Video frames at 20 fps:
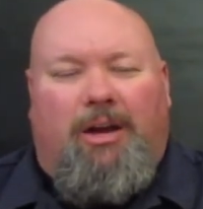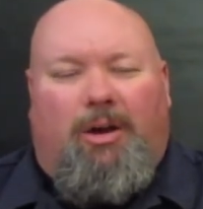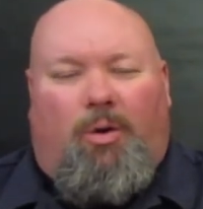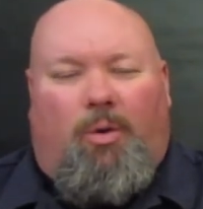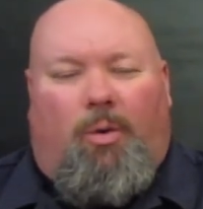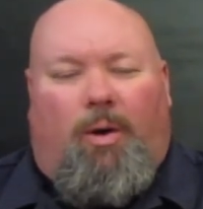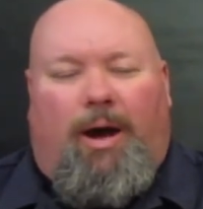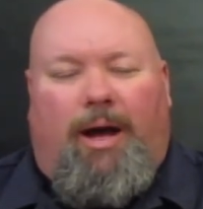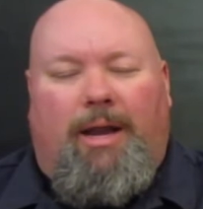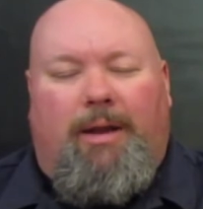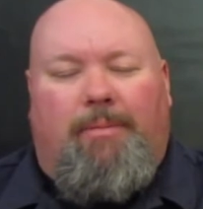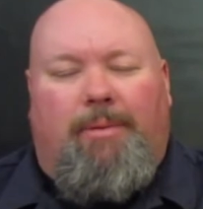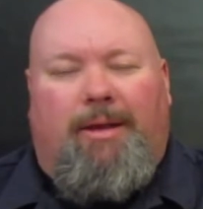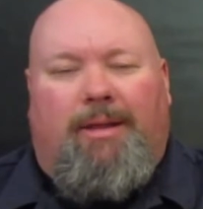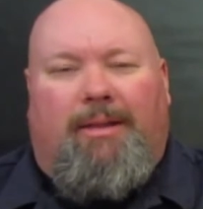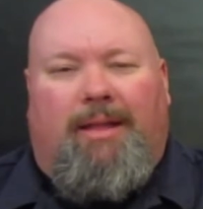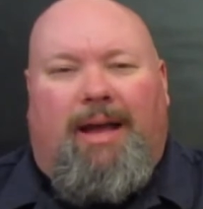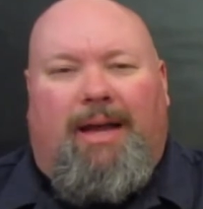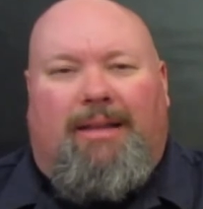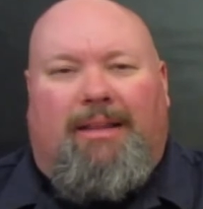quite a
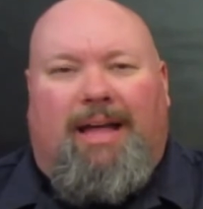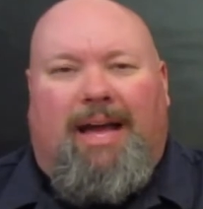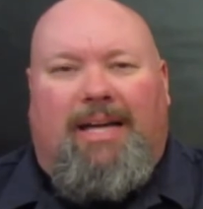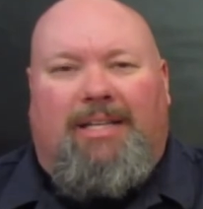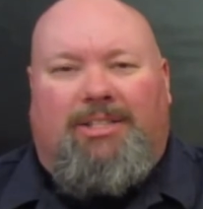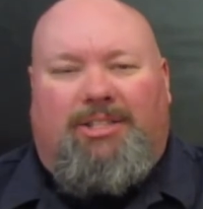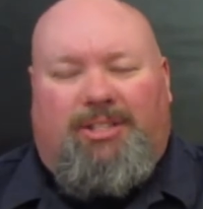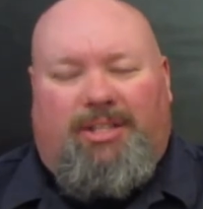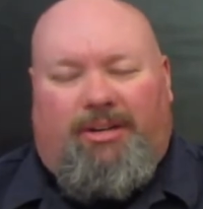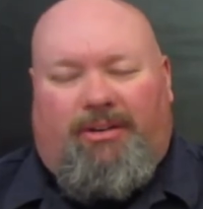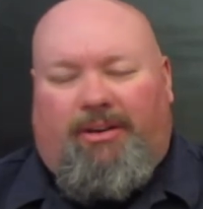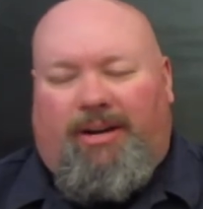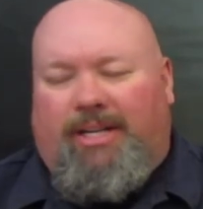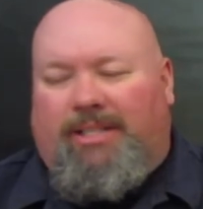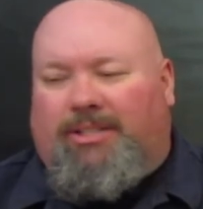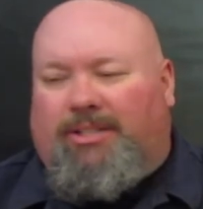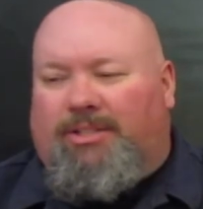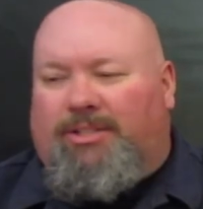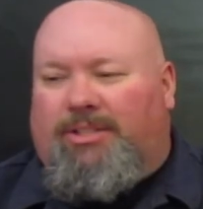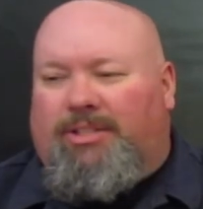bit like last
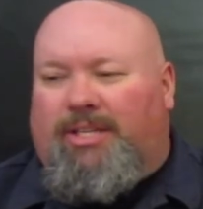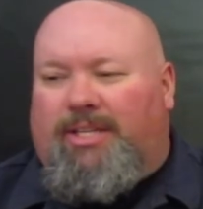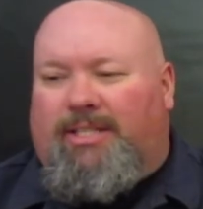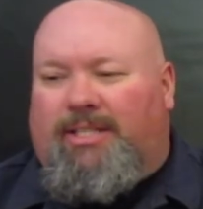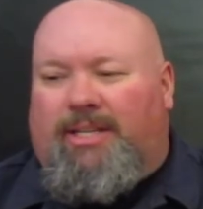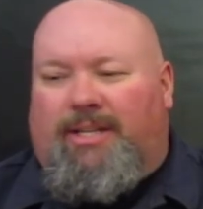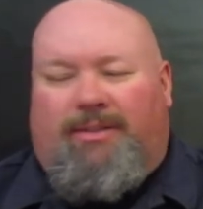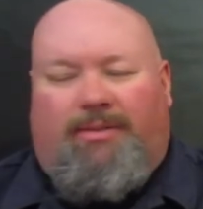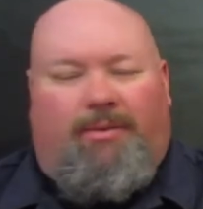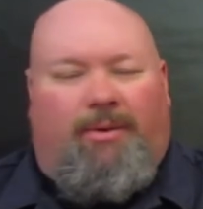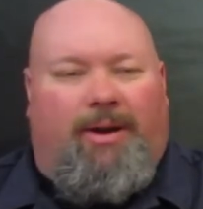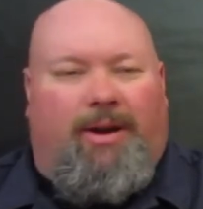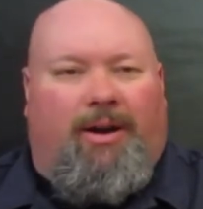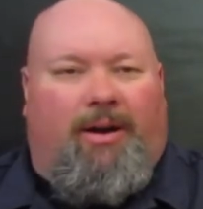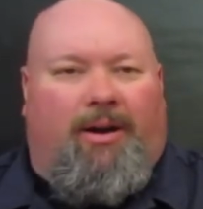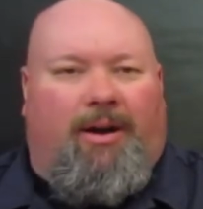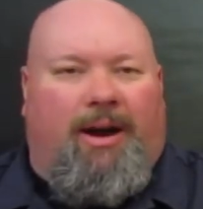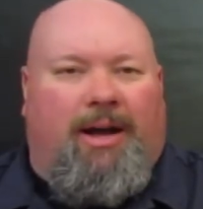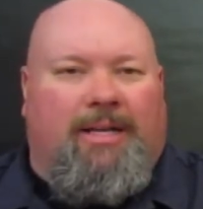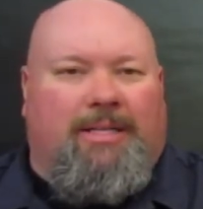generation's GT3
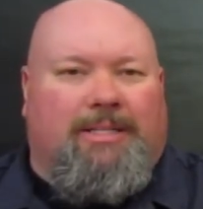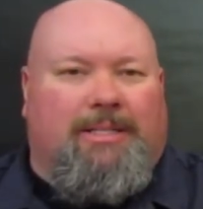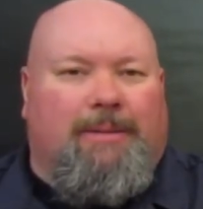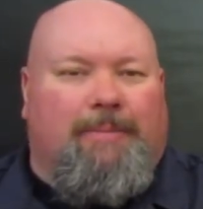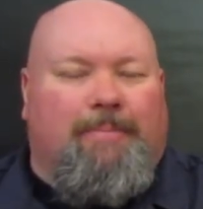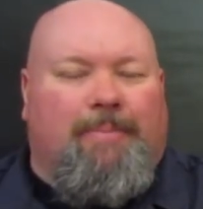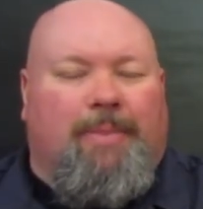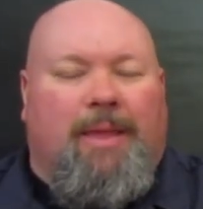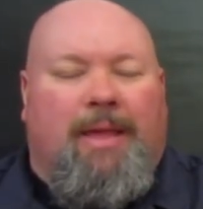RS.